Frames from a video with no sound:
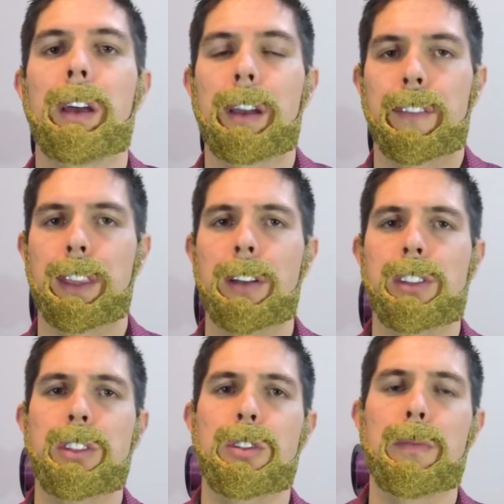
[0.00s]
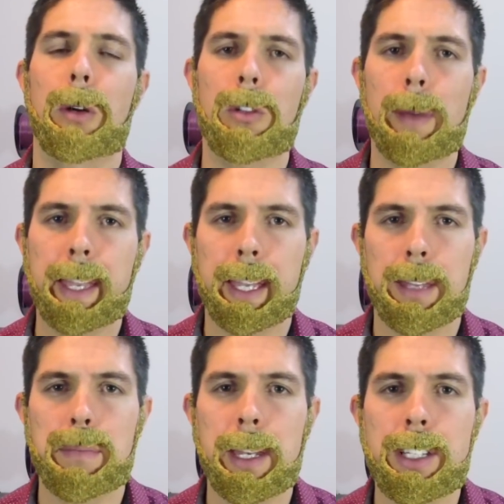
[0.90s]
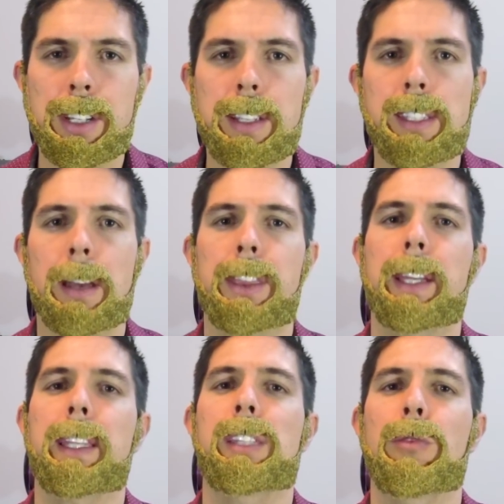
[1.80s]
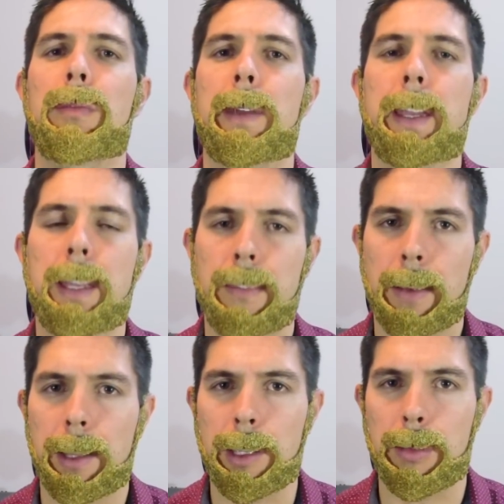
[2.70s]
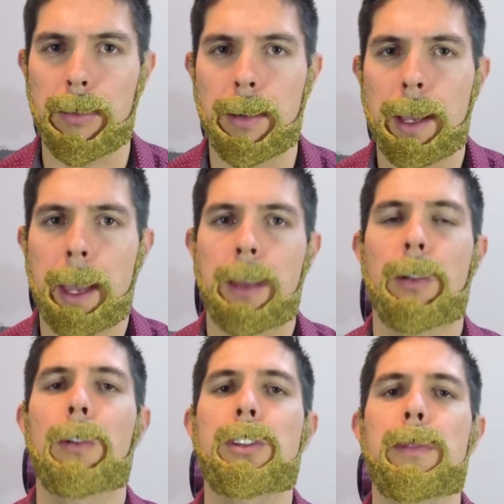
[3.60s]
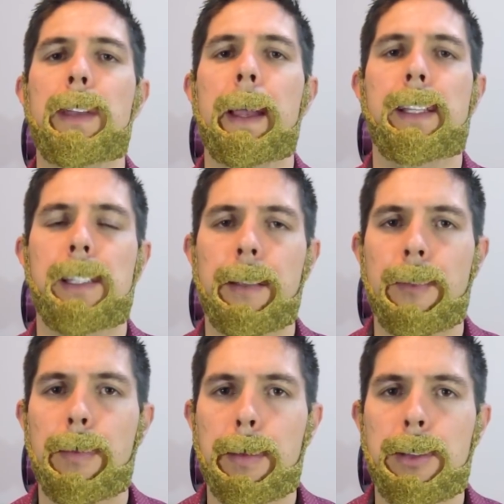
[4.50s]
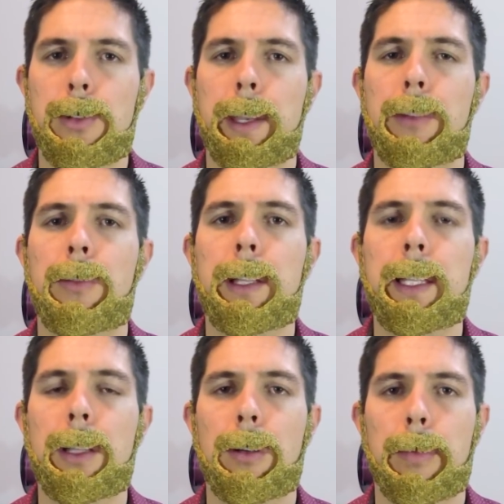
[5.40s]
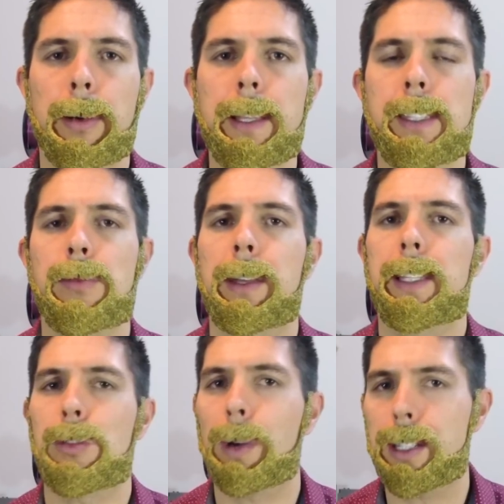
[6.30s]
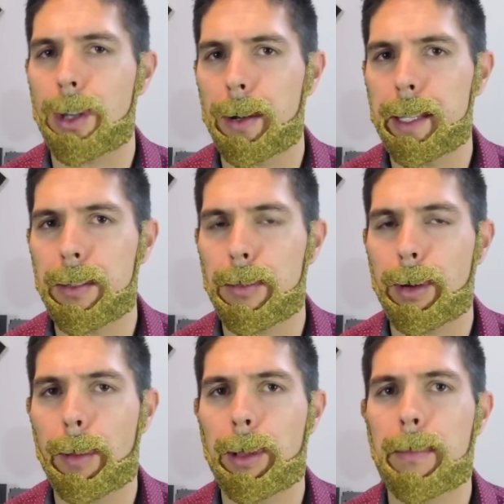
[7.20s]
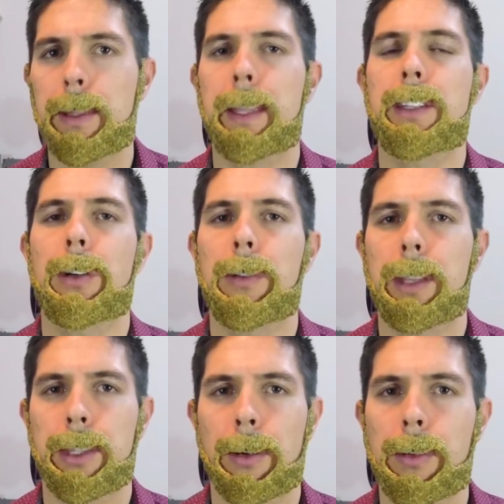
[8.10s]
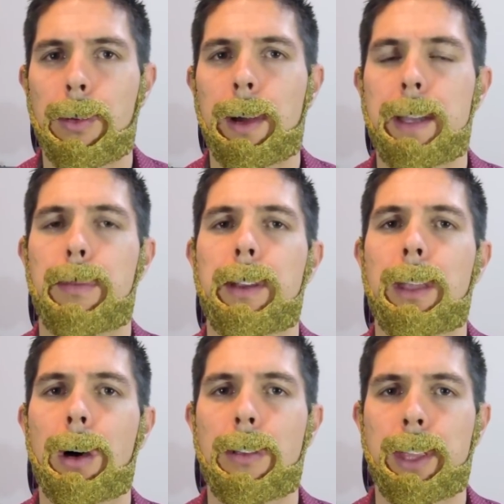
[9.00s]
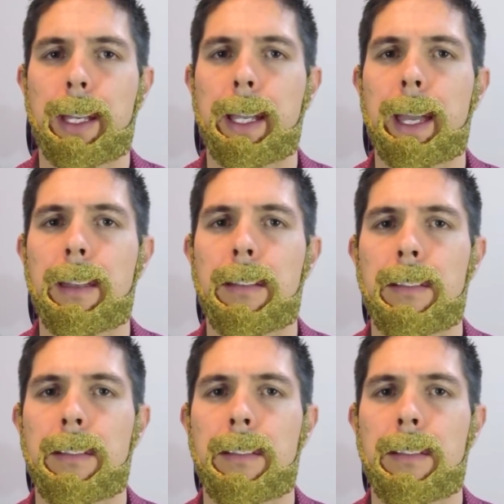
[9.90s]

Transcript: For those that do model making and miniatures, I think this would be invaluable. It'll also be excellent for people doing really long prints where there's one tiny little problem but they don't want to throw it away and print the whole thing again.